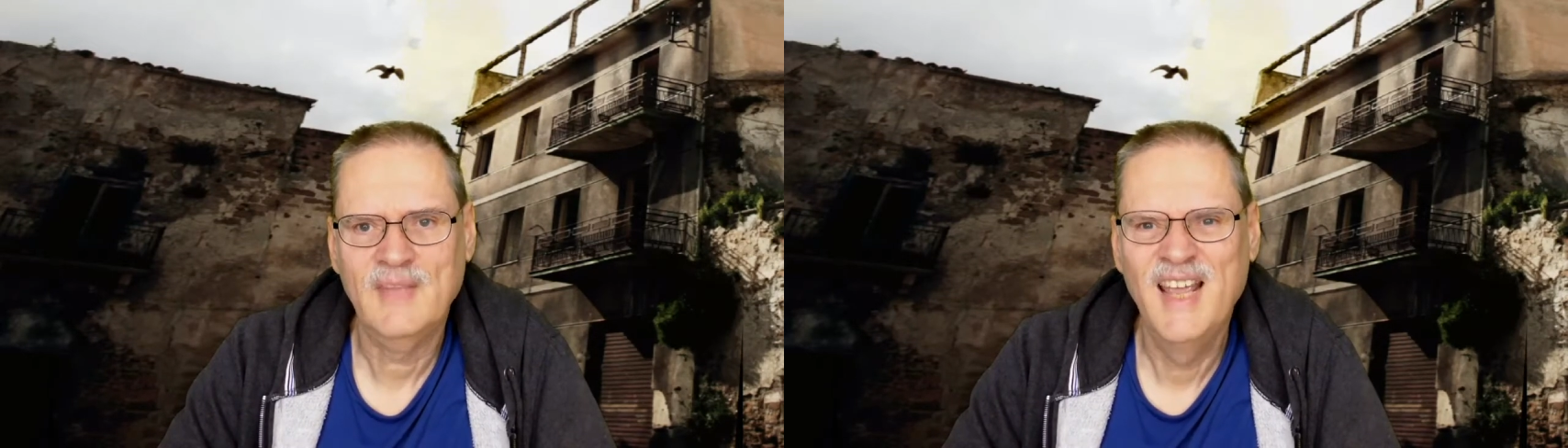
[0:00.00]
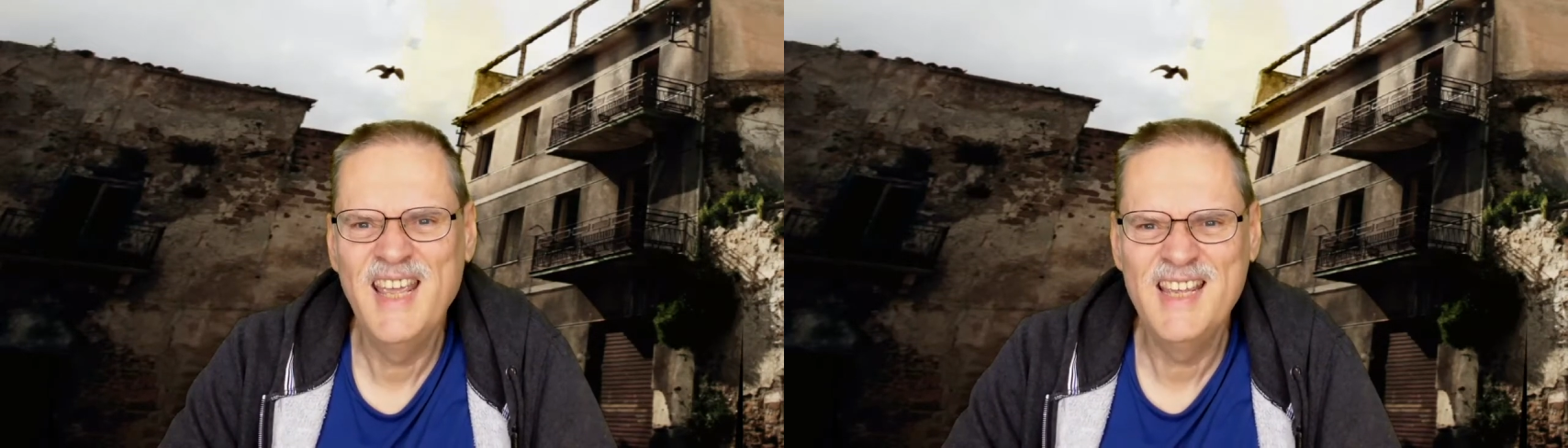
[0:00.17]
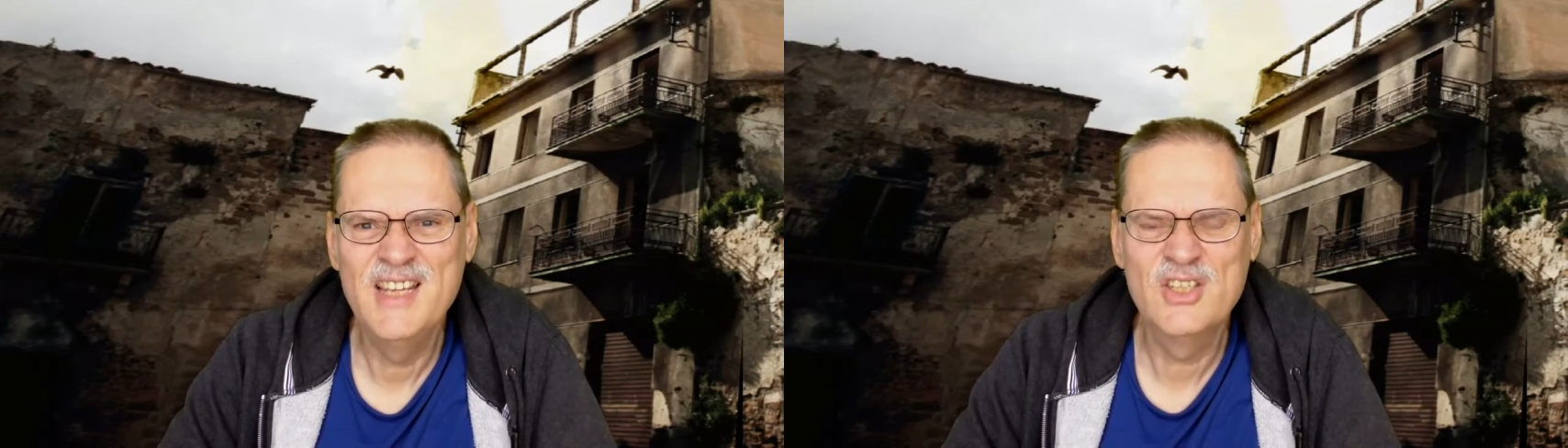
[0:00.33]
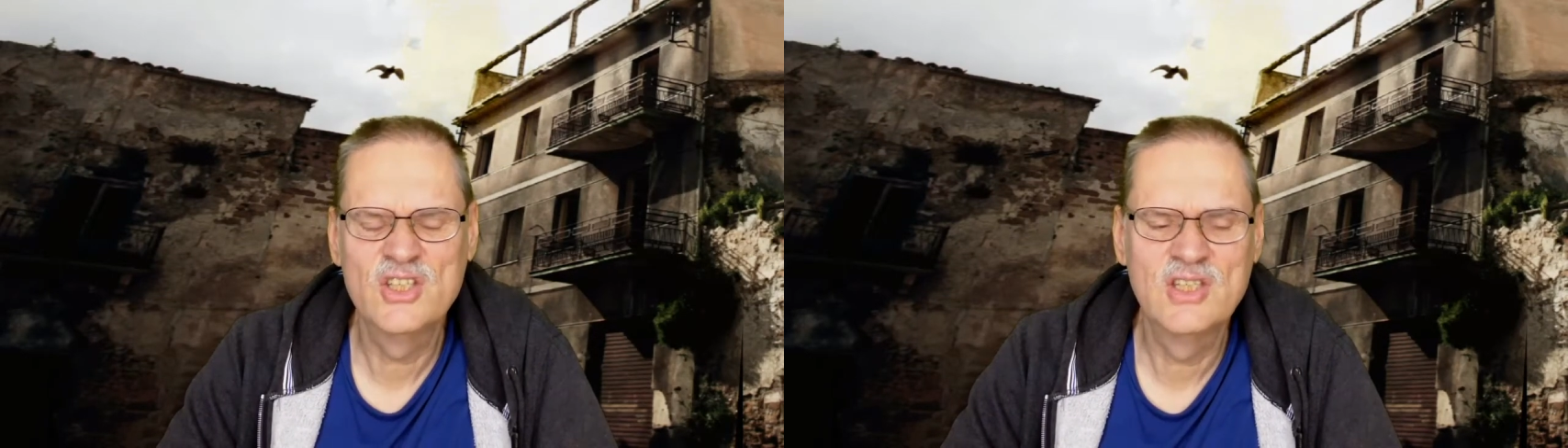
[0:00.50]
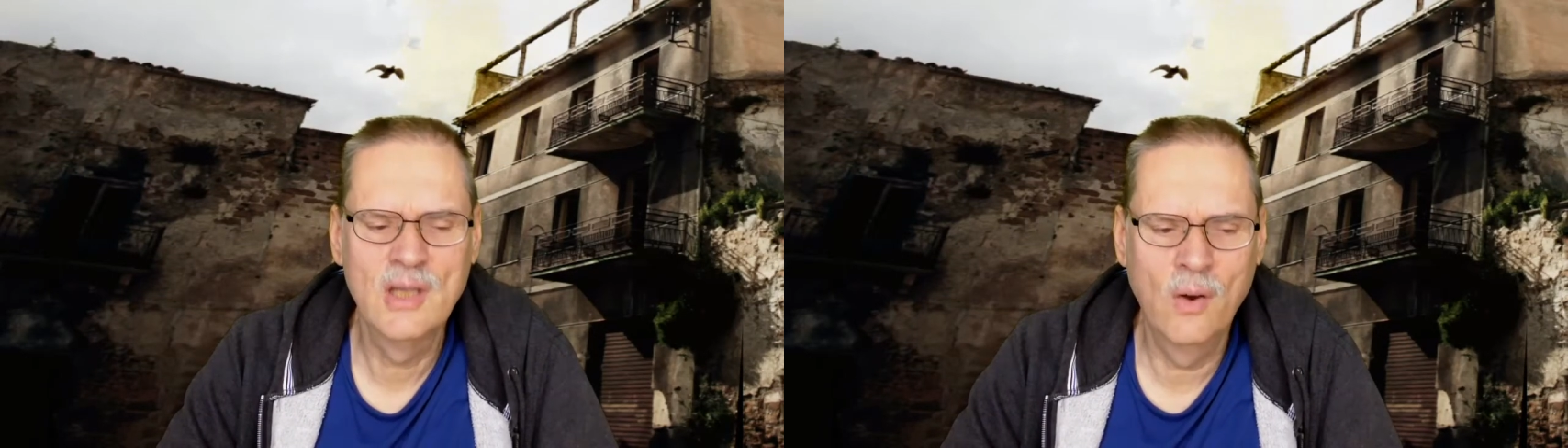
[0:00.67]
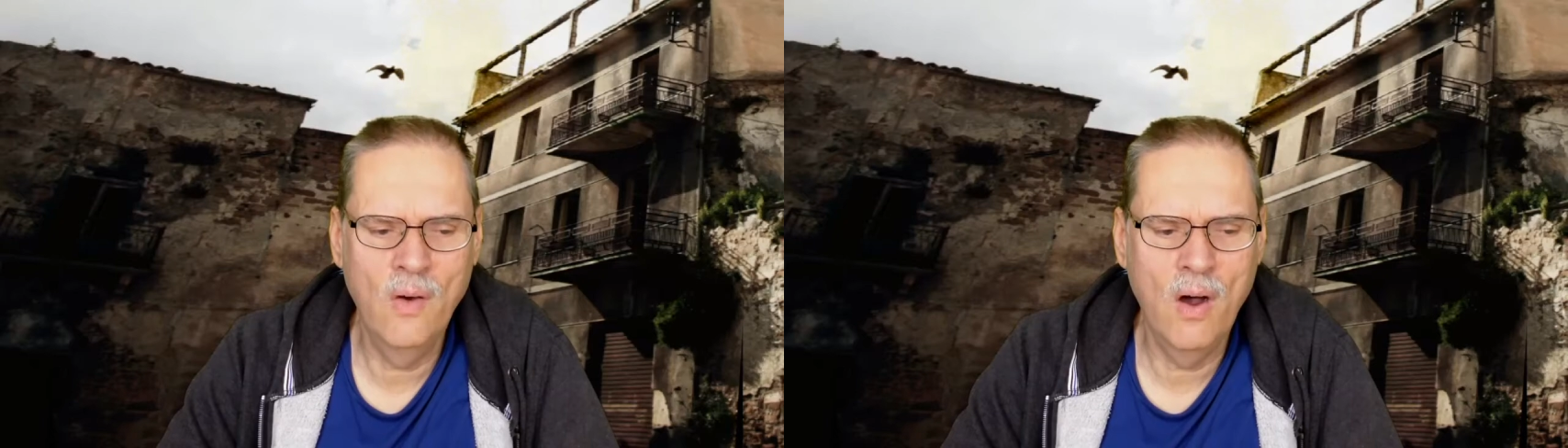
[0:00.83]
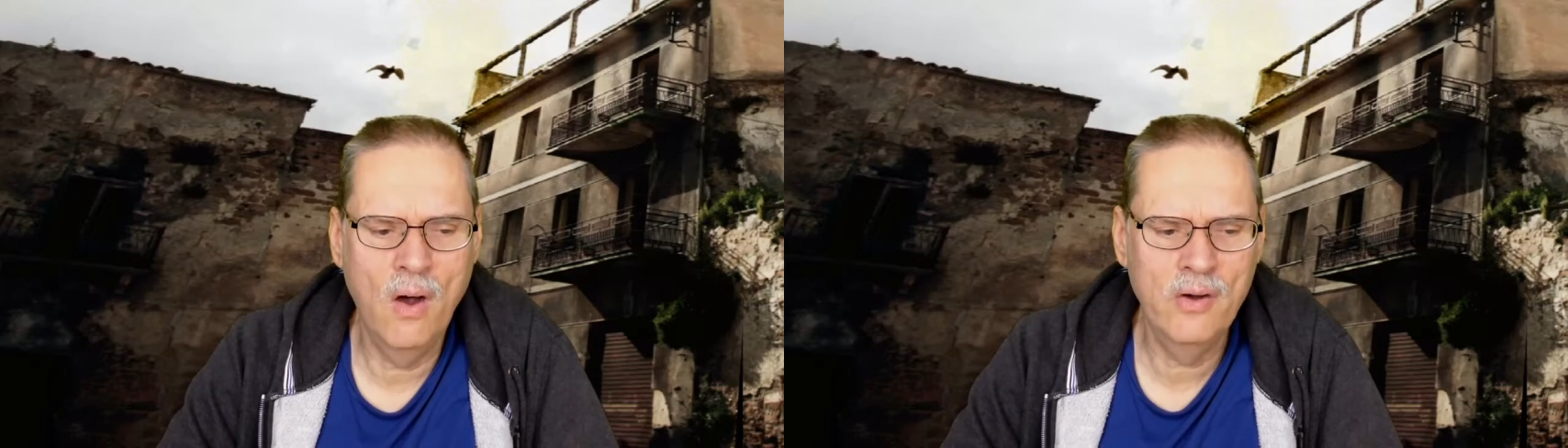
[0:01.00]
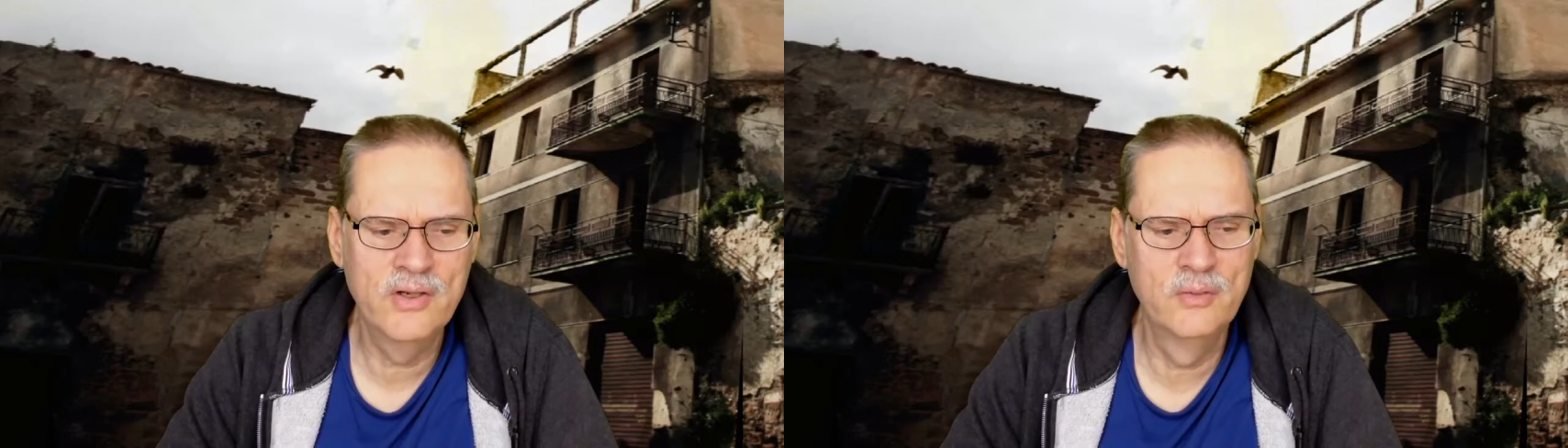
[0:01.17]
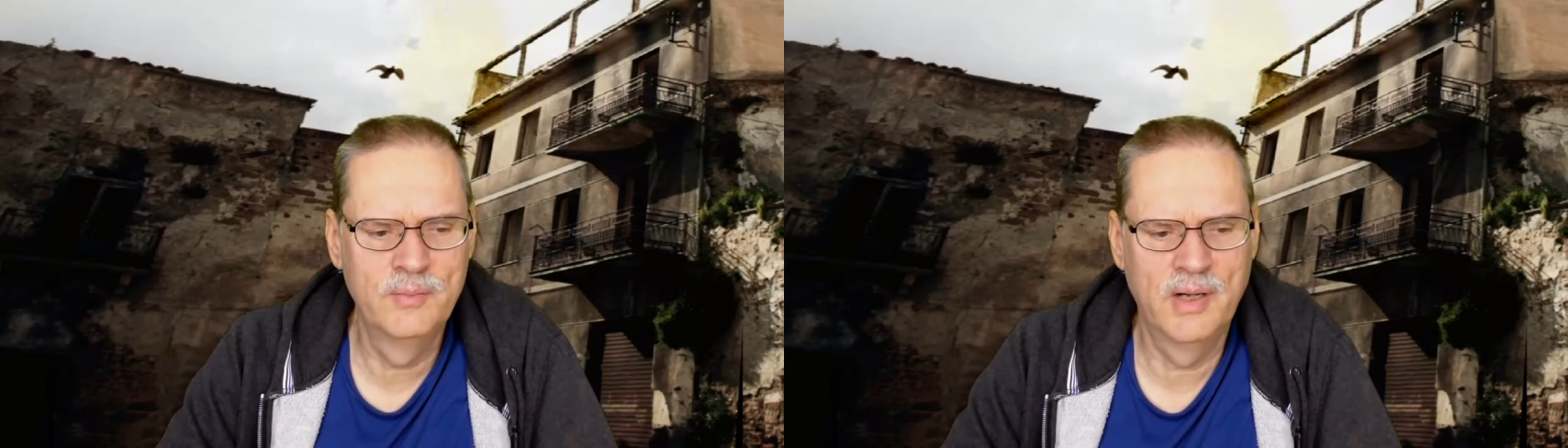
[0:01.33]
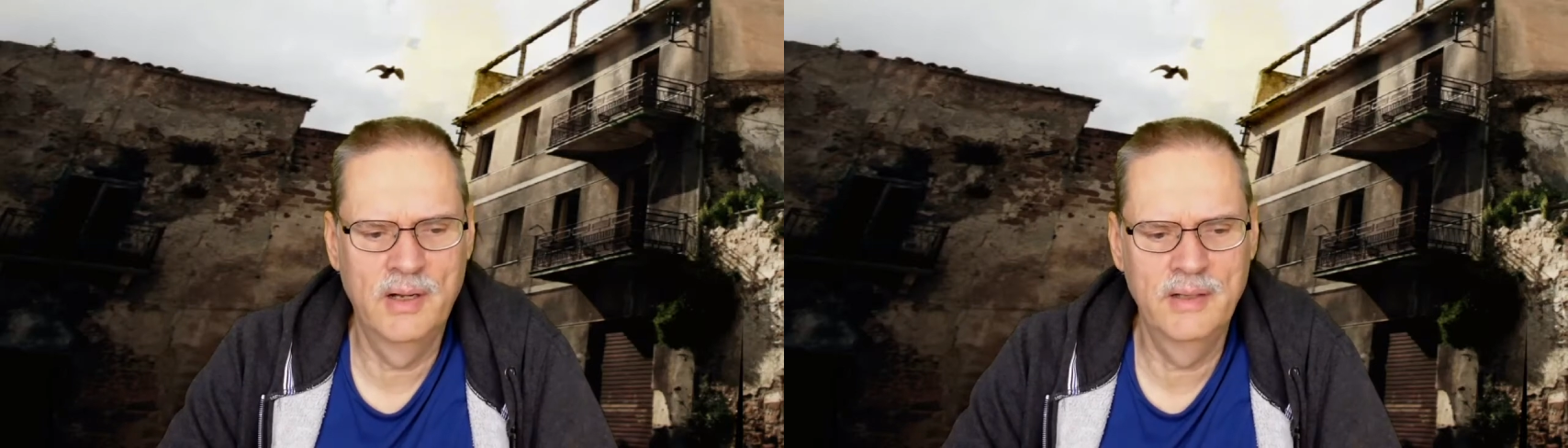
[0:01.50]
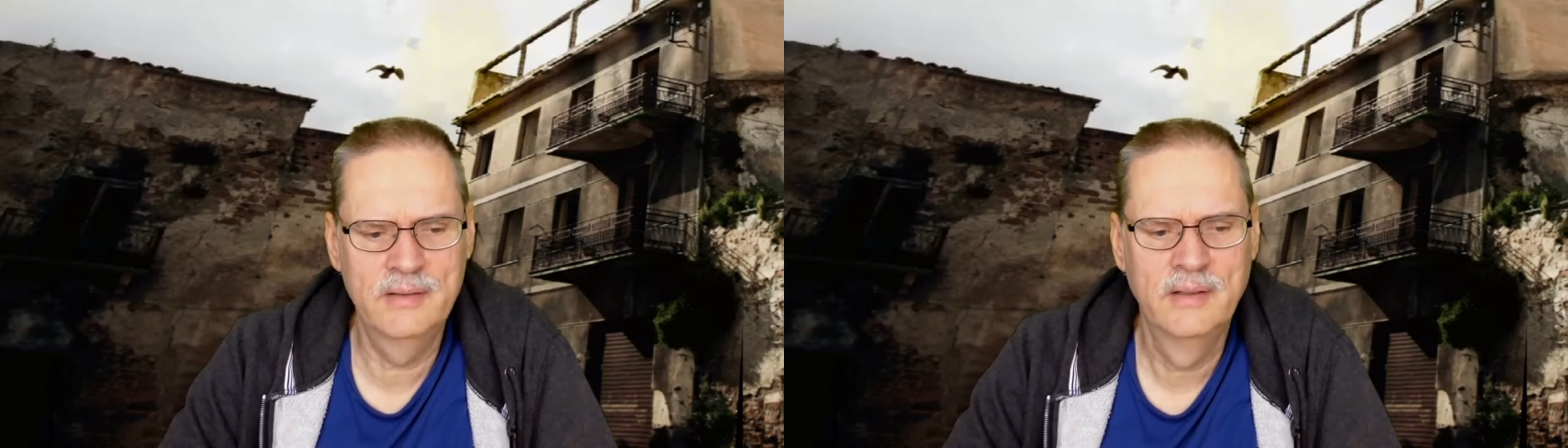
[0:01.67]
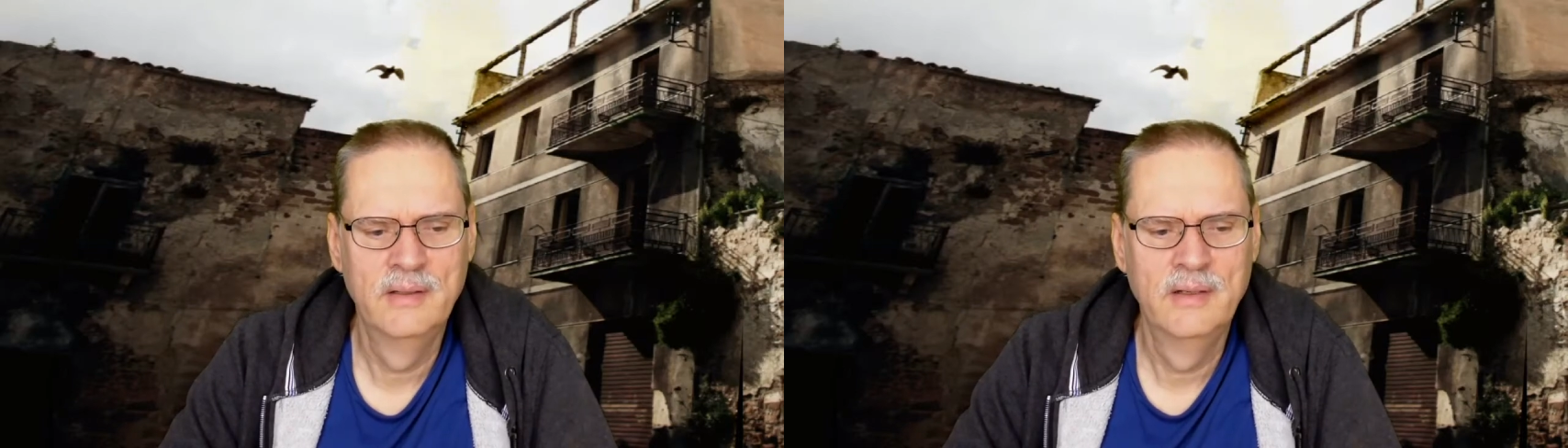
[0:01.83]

He is so occupied